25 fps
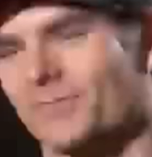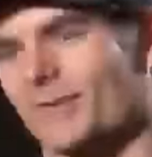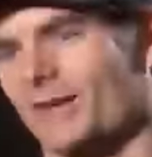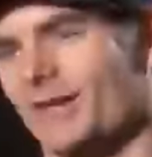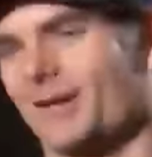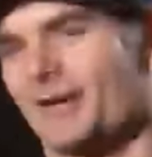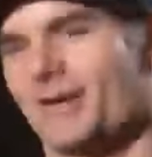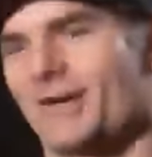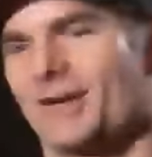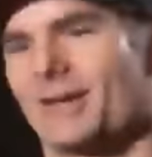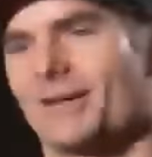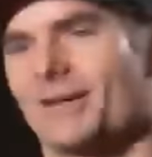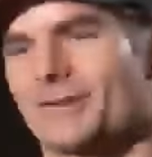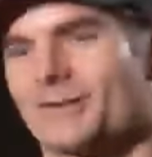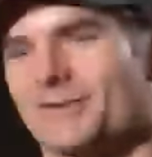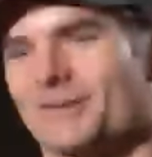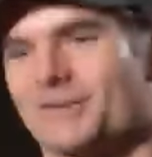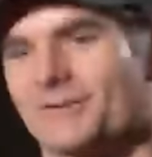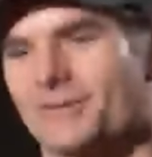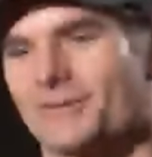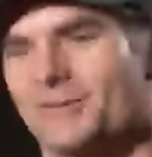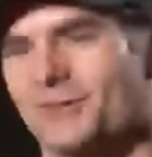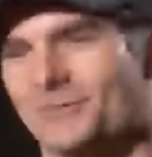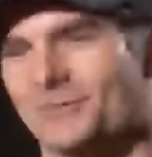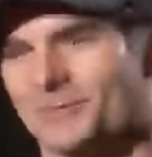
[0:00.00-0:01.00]

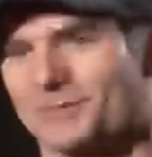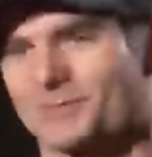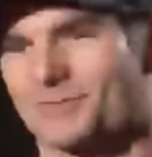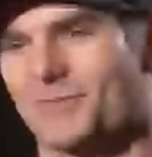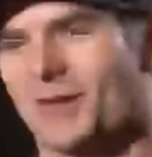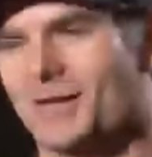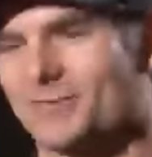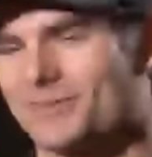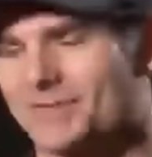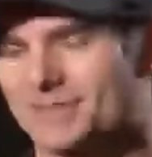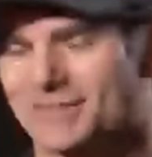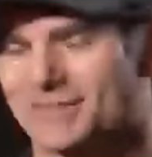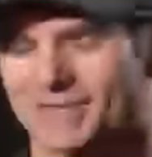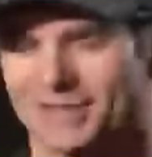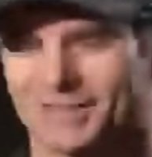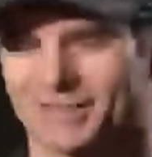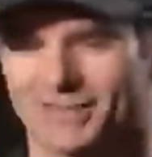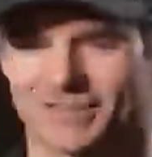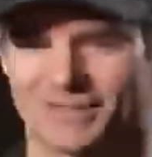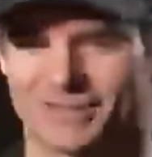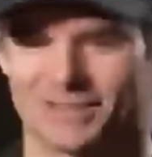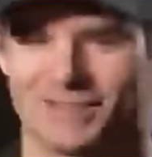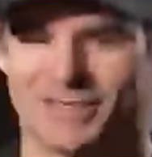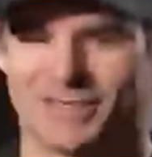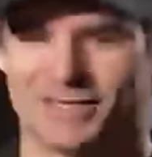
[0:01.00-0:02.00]
who was
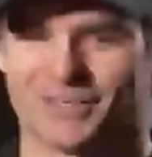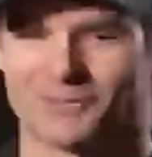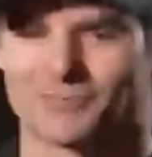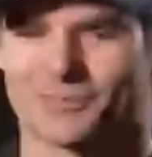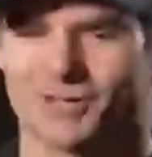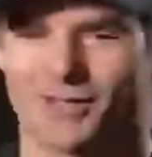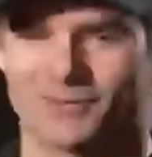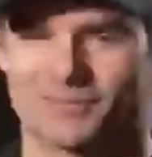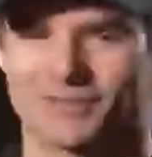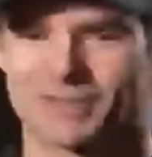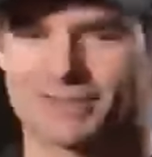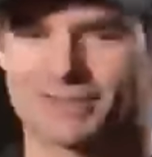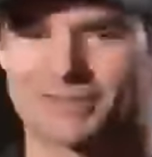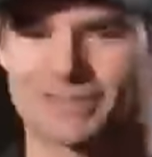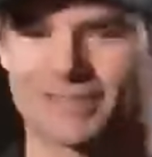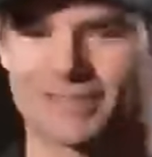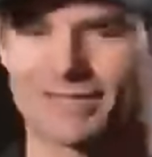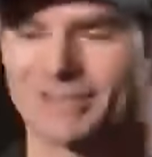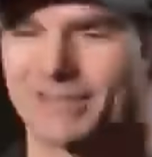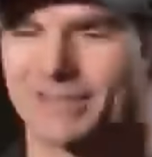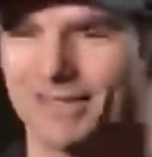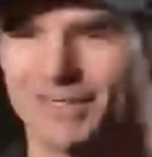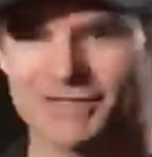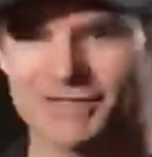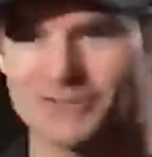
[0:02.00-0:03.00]
babysitting, probably
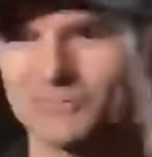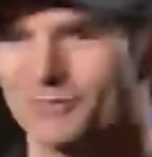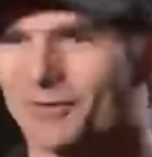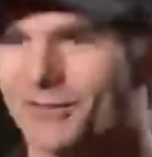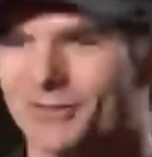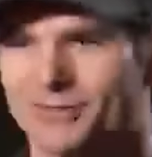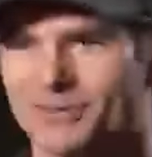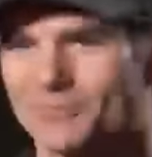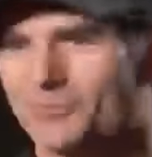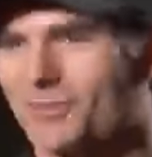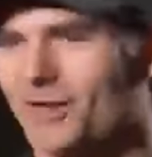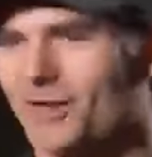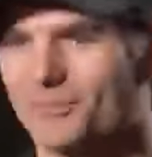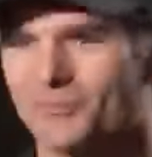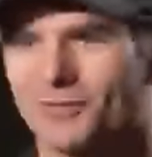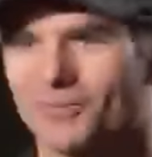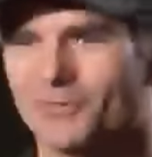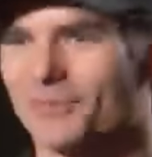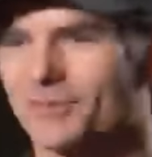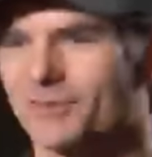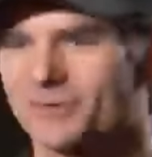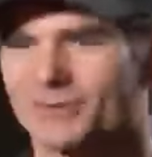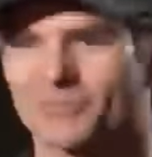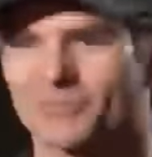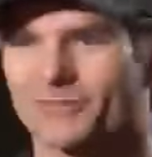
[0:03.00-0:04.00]
said, "Guess what? Your Papa
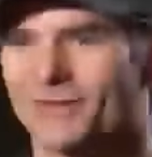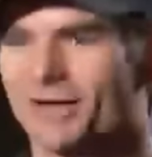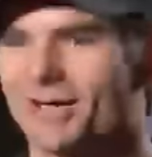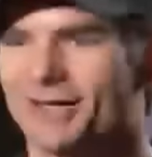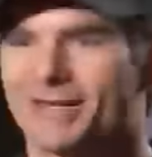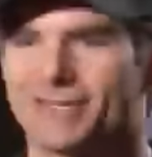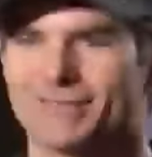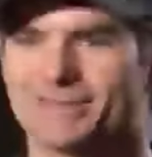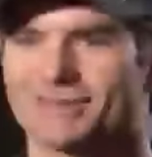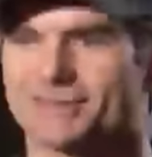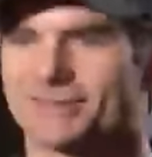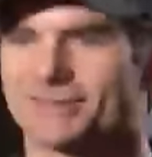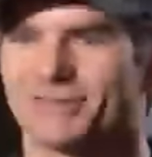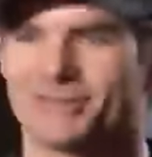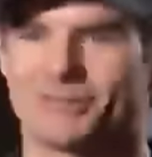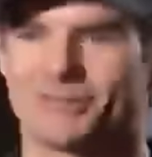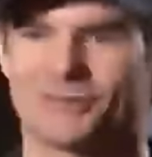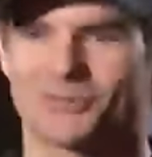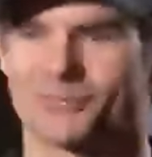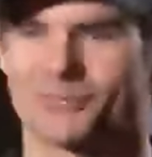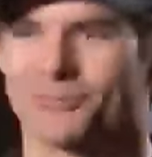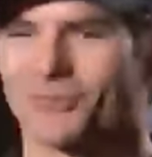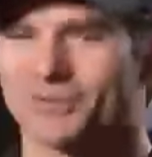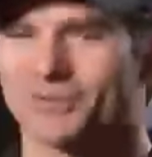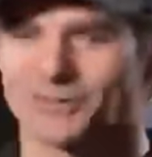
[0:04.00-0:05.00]
won the race, you know,
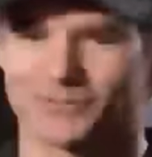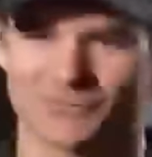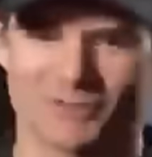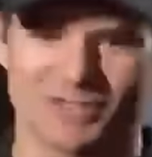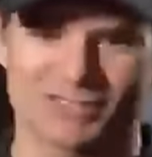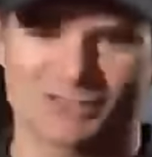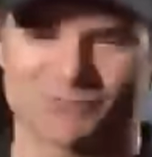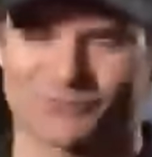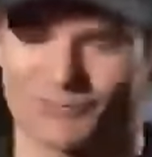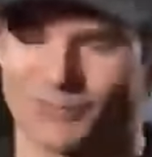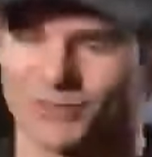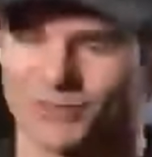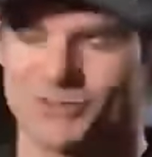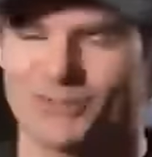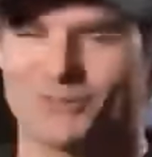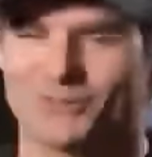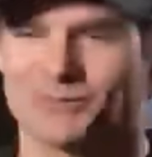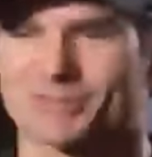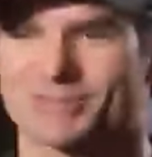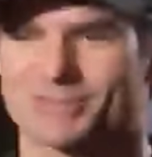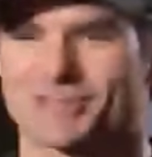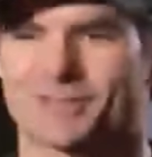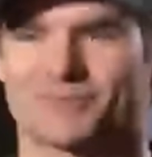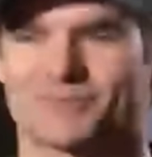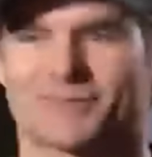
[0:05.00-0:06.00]
or won the race for you
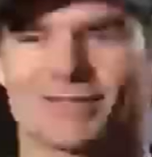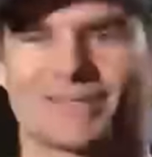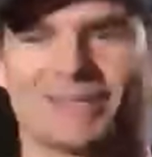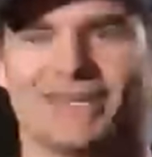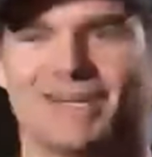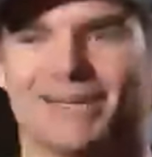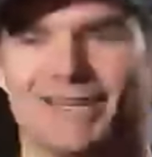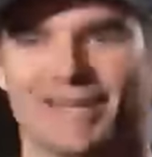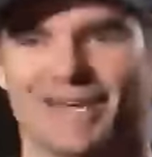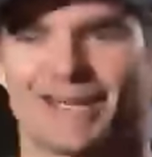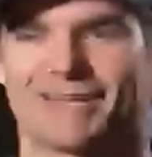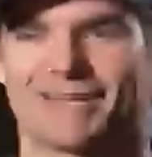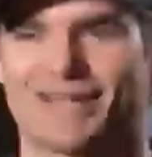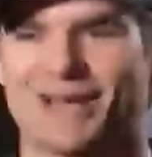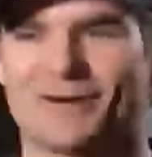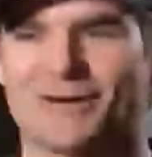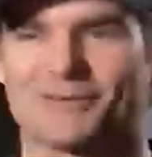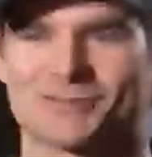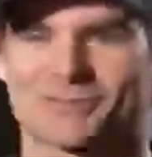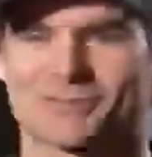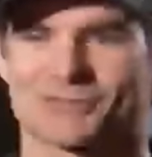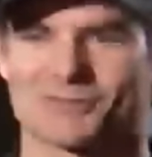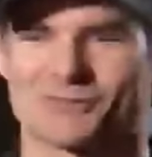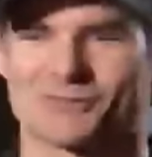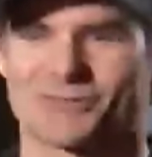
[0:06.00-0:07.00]
or something." And that
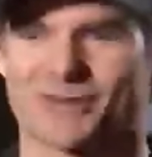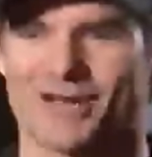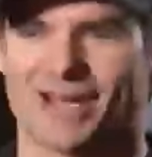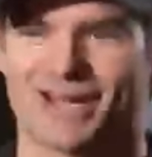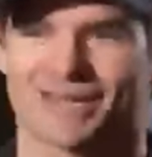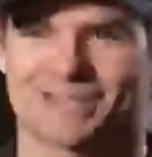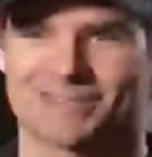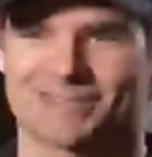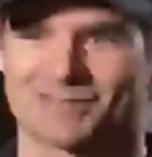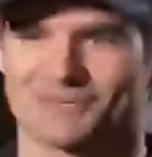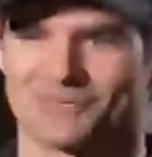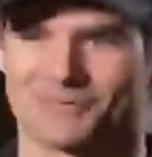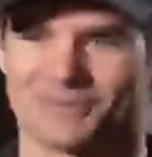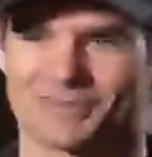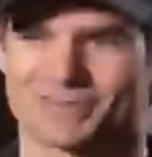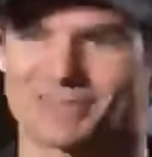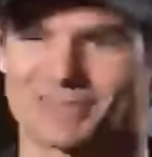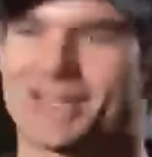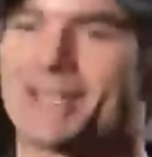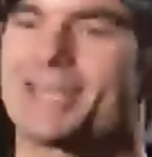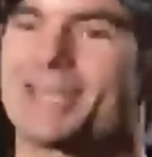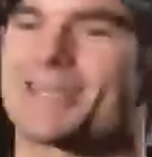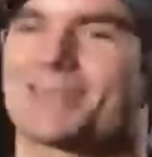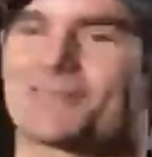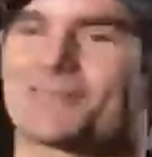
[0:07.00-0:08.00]
was her reaction, was
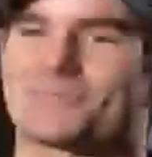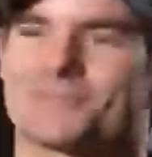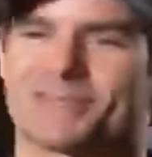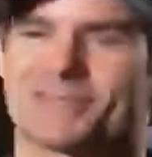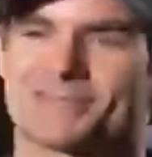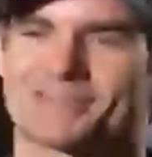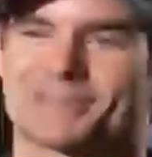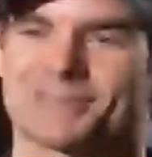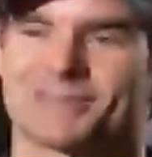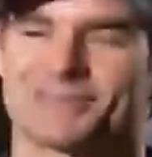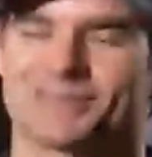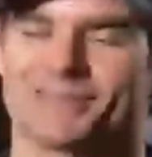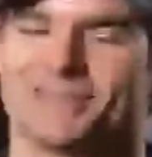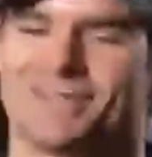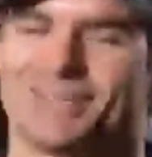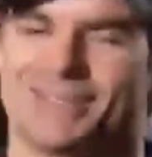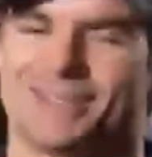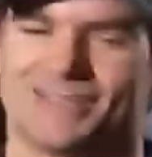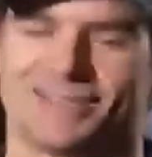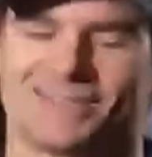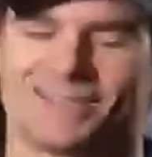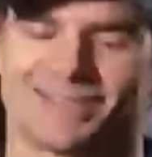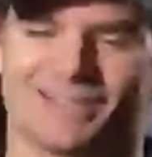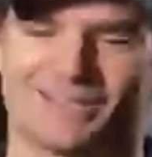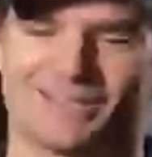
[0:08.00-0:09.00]
thanking me. So
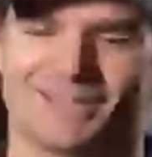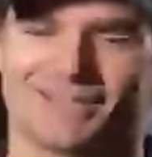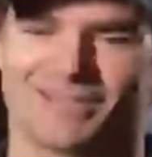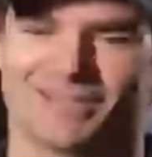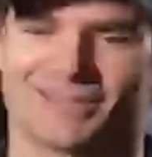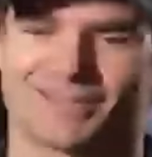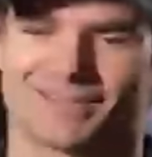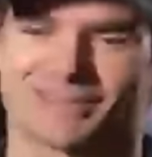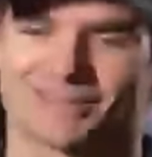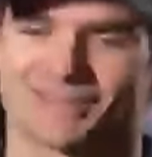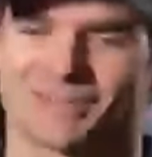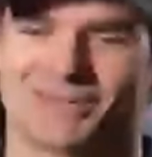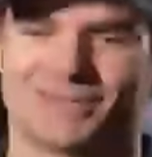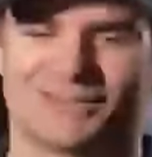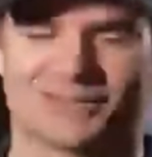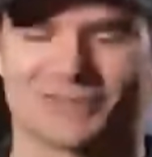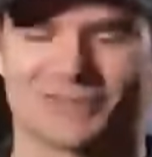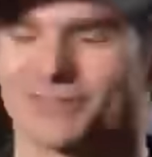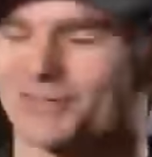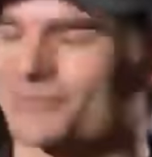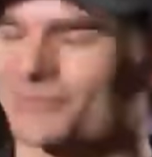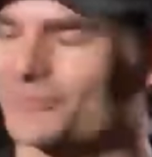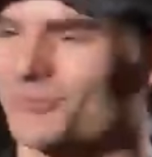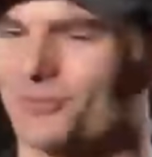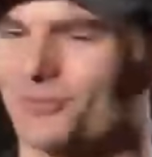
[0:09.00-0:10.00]
hearing
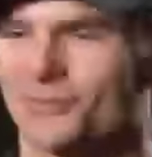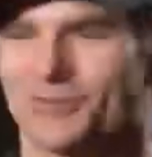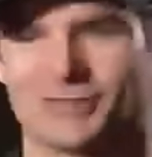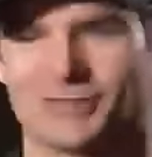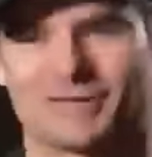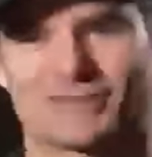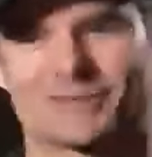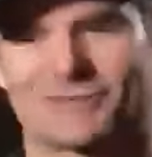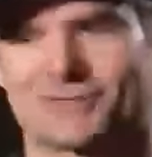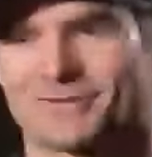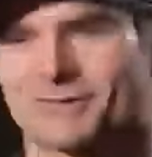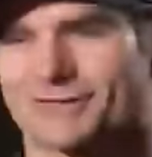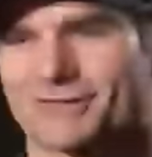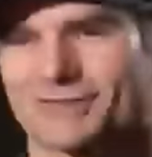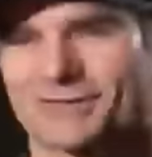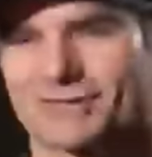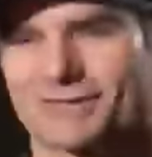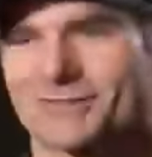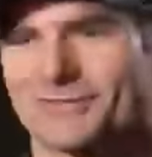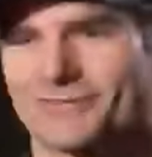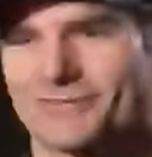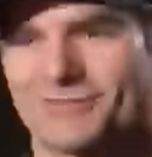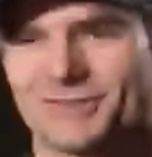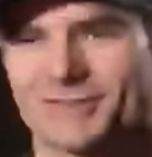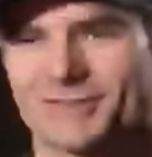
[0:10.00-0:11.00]
her voice
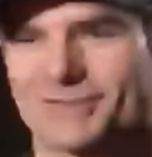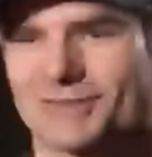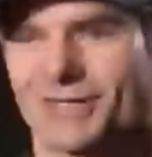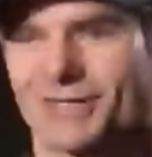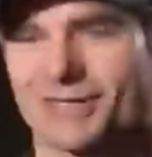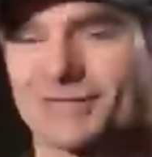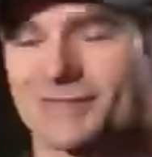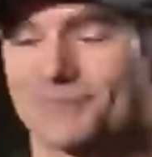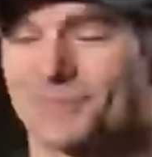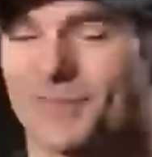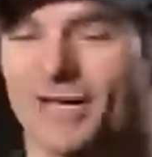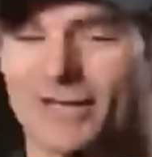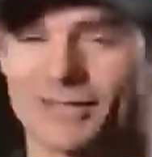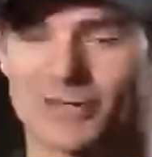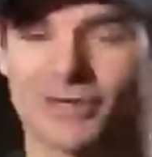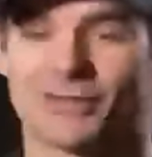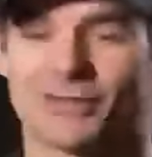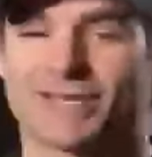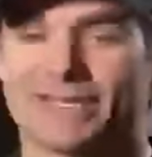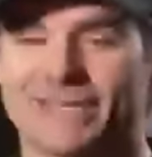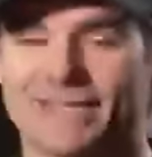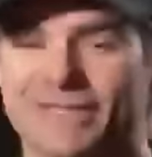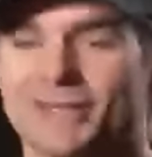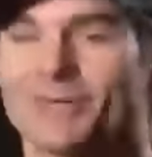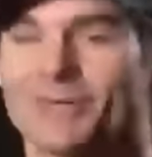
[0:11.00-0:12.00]
was awesome. Now, I know
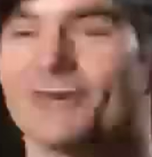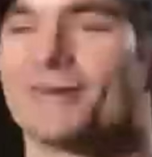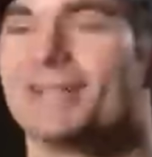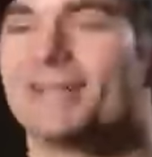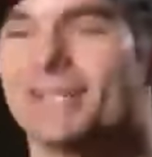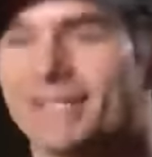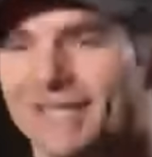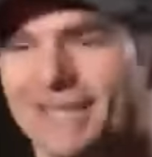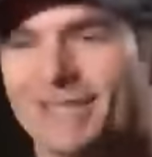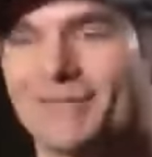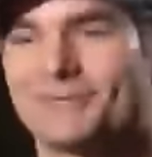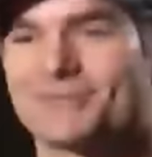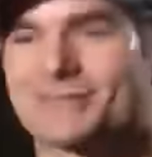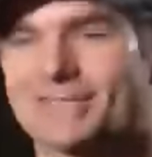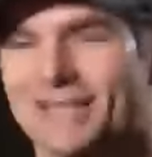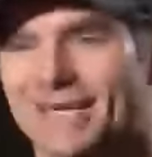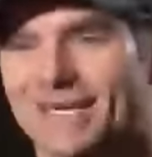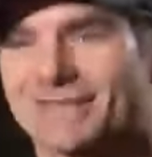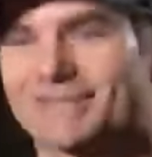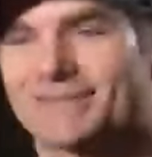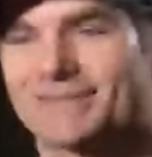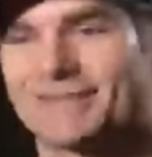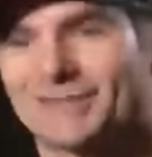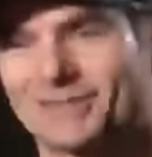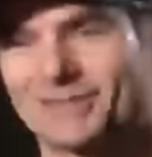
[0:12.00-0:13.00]
Leo, he was
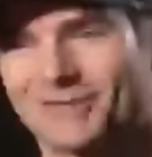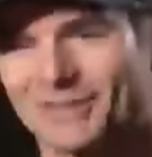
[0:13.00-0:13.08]
actually,